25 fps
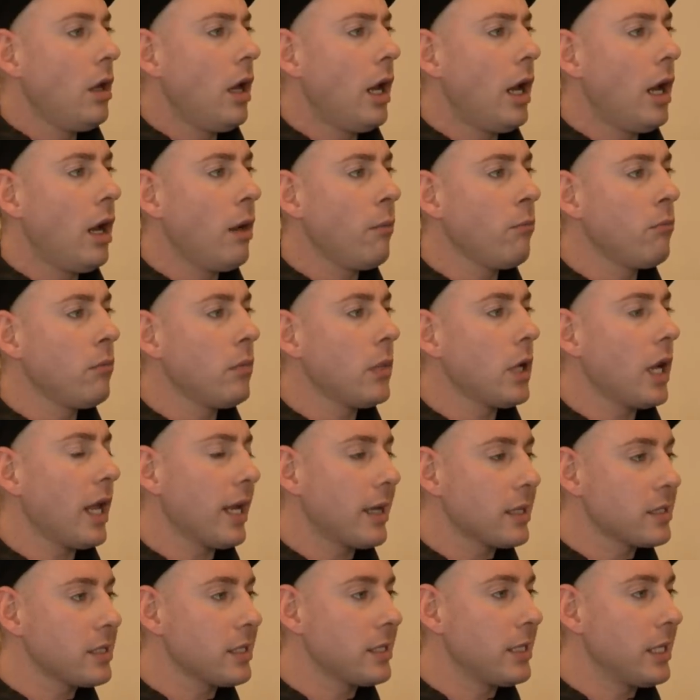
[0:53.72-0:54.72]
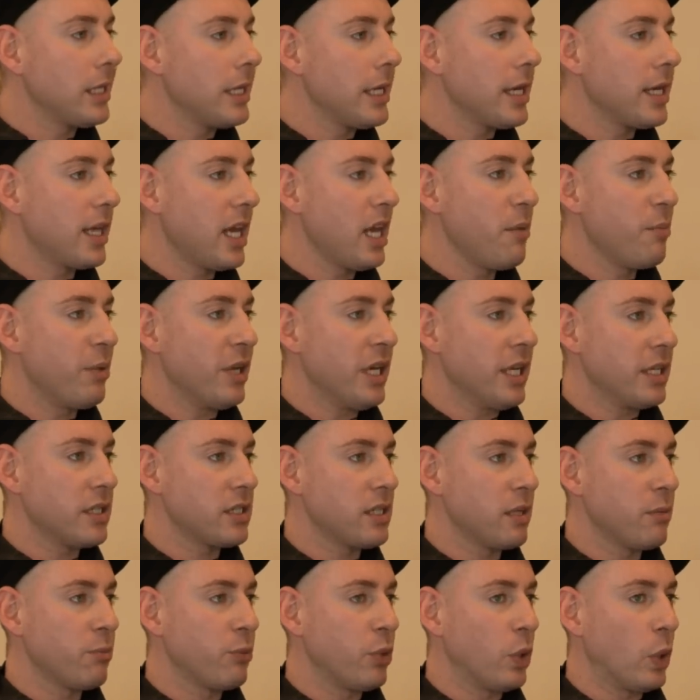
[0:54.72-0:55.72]
Um, like I said earlier, keeping it
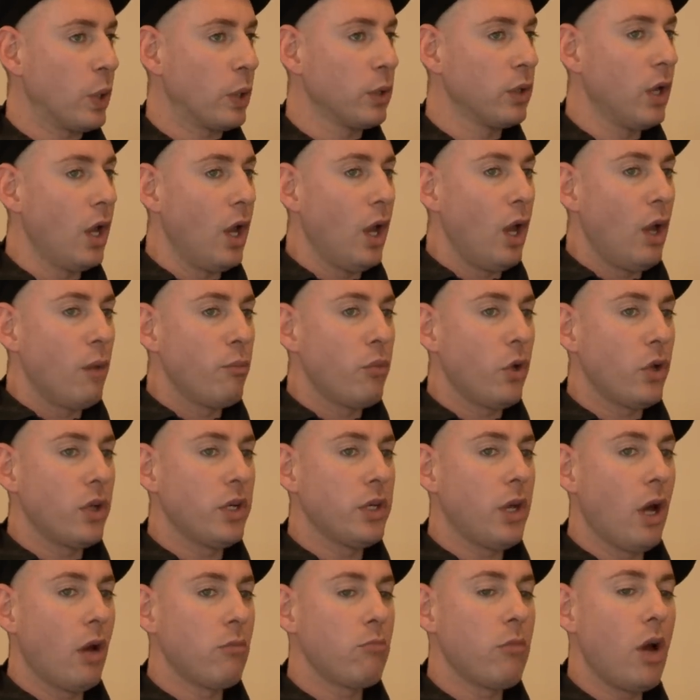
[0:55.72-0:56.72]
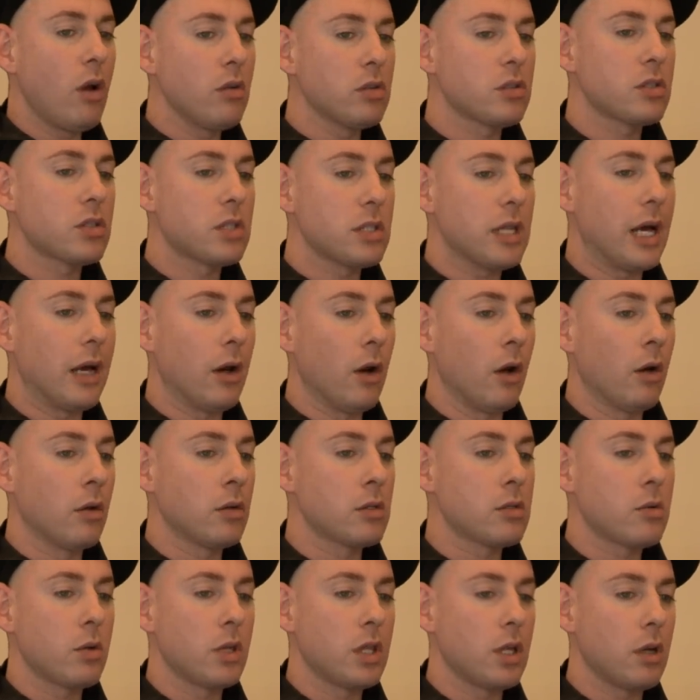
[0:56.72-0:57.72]
simple. But you know, most
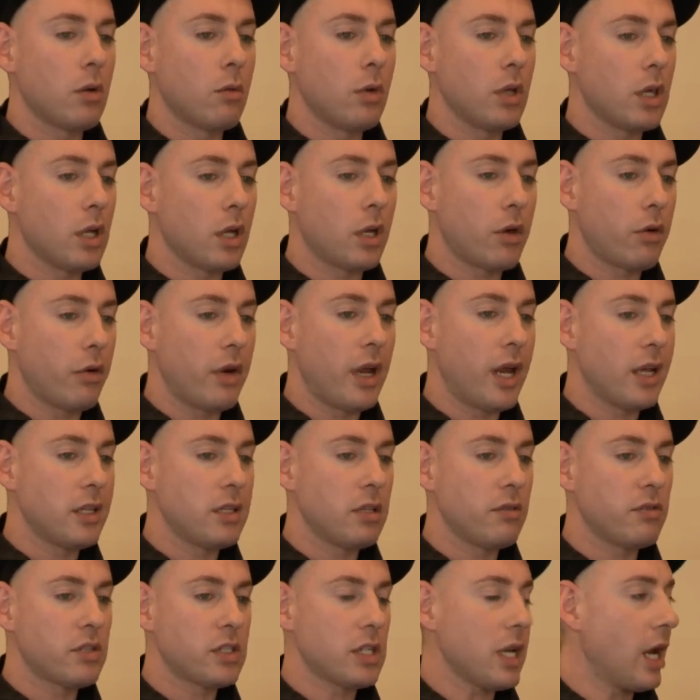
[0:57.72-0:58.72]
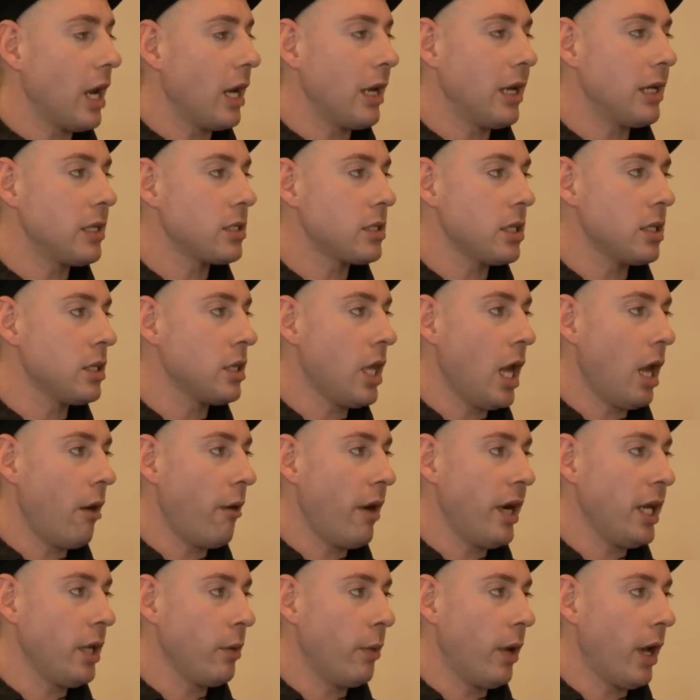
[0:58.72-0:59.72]
salons with a, with a creative stylist in
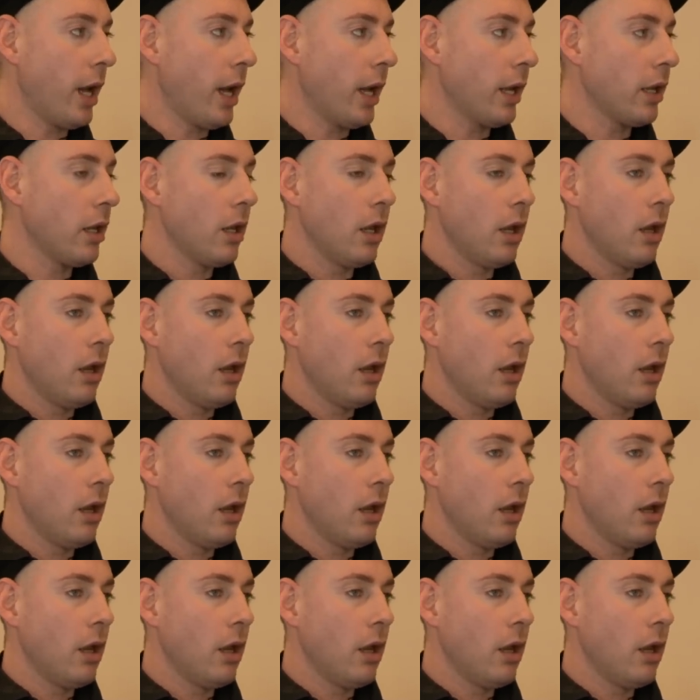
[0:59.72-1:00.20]
there anyway